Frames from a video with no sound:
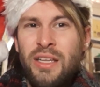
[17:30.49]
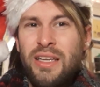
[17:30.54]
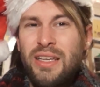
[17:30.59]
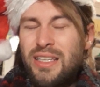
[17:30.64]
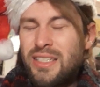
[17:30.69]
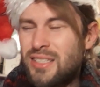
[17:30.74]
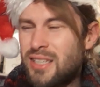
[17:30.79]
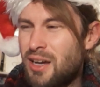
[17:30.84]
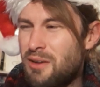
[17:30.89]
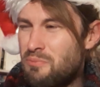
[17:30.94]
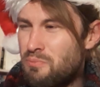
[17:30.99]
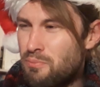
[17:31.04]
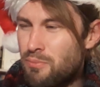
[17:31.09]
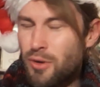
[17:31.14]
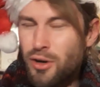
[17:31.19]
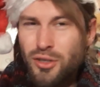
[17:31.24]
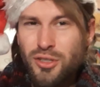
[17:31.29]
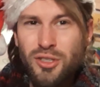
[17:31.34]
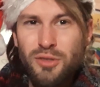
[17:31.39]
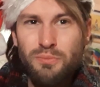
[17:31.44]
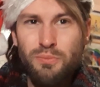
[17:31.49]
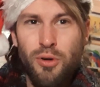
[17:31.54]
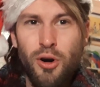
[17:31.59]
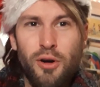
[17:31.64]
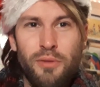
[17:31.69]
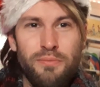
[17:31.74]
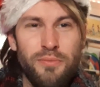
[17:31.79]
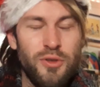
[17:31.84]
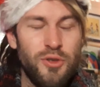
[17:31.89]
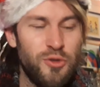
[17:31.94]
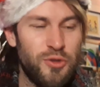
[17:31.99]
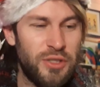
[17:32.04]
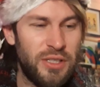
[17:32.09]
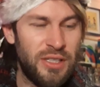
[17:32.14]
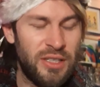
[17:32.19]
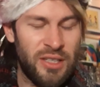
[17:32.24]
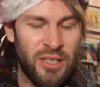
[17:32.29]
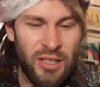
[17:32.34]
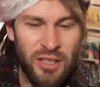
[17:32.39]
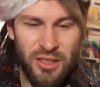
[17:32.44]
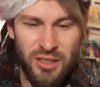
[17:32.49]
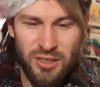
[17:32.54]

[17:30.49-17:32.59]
It's like modern pop music,